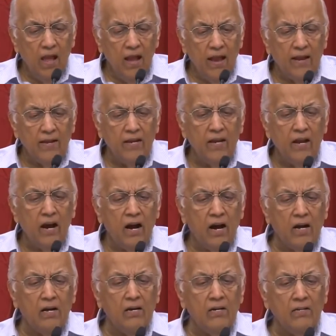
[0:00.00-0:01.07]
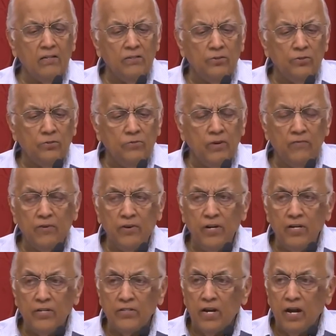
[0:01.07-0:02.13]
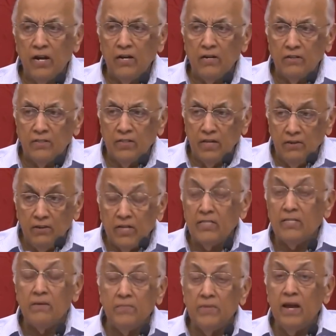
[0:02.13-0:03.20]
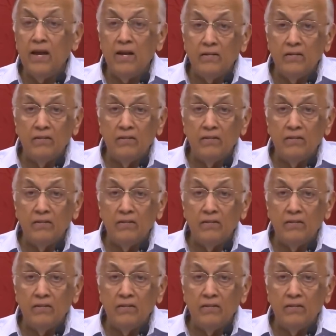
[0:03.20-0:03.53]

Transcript: and he hardens whomever he desires. Can you accept that?